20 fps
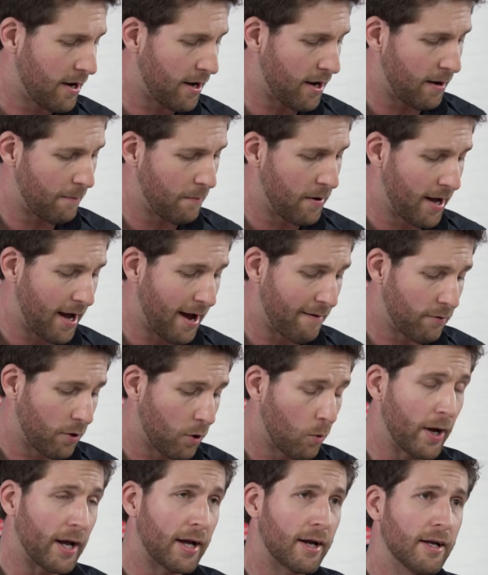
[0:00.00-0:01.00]
Have a
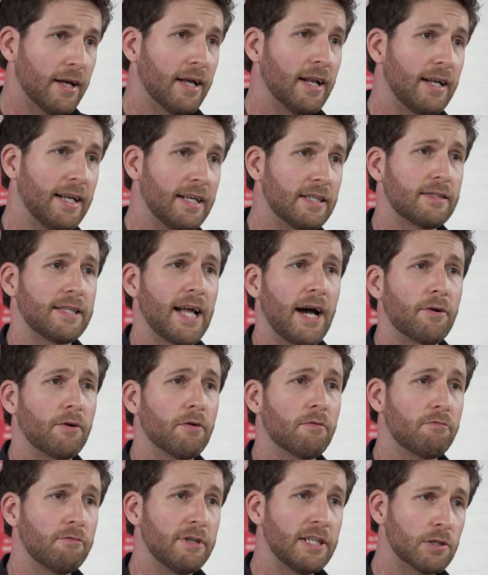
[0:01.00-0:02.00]
quick list down
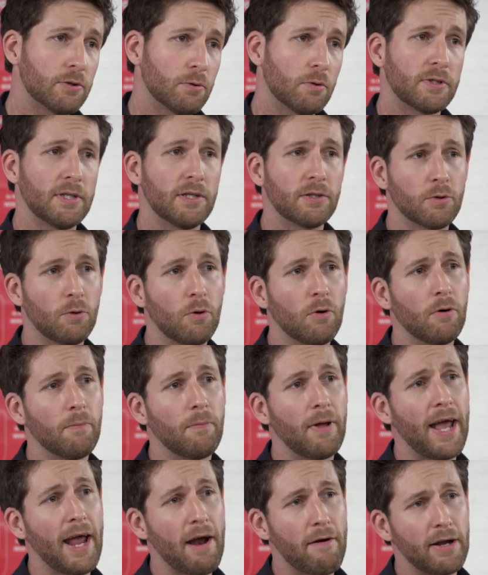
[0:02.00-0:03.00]
of resources or
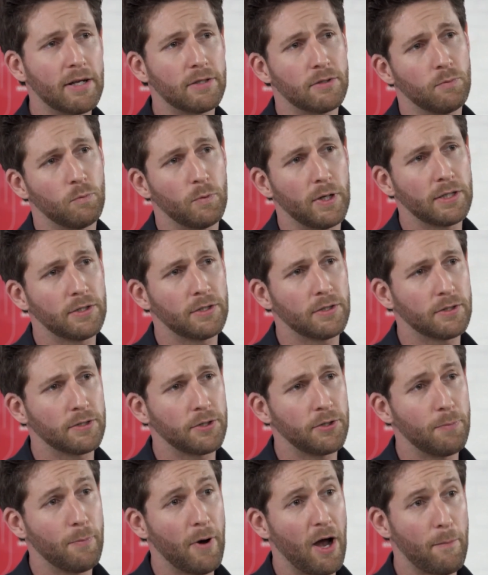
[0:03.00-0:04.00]
areas in which
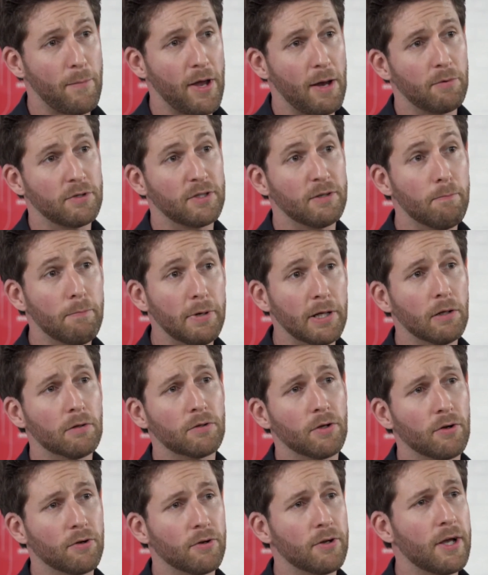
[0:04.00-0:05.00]
you might be able to
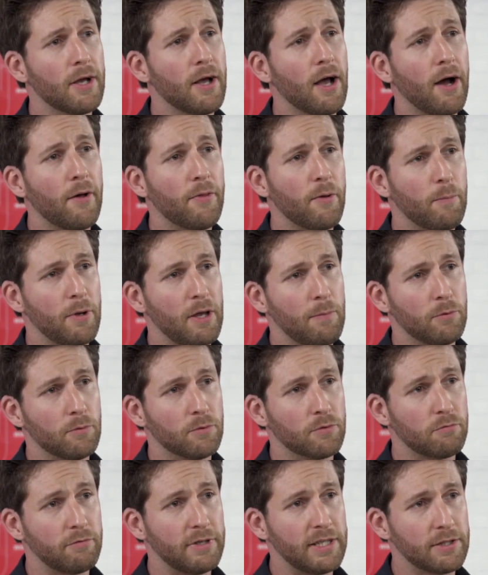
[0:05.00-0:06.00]
build on other
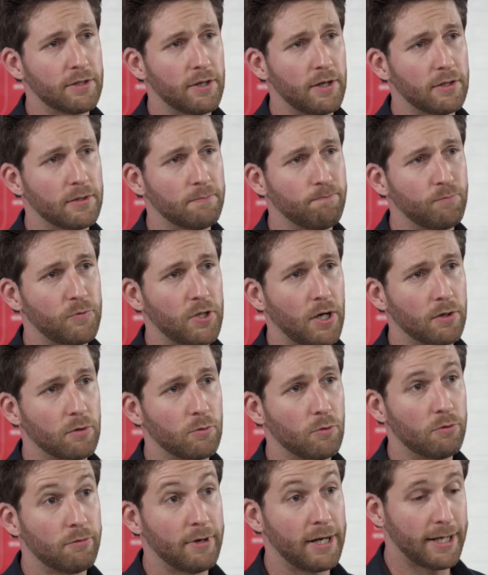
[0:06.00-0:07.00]
people's research done
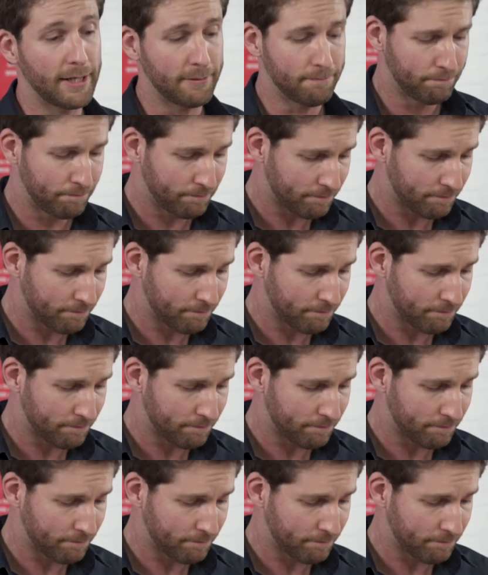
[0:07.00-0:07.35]
already.